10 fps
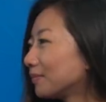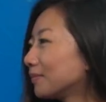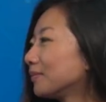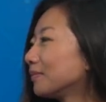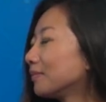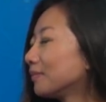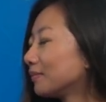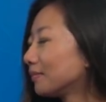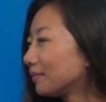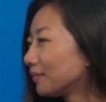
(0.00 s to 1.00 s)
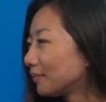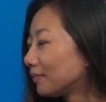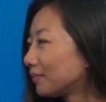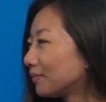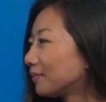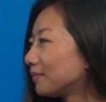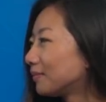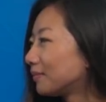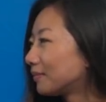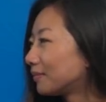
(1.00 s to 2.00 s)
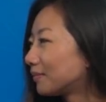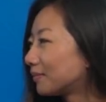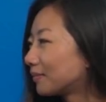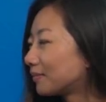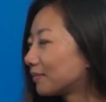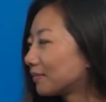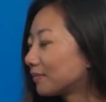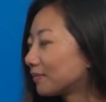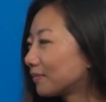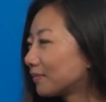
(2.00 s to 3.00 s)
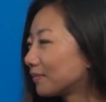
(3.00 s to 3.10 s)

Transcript: The person shown says nothing.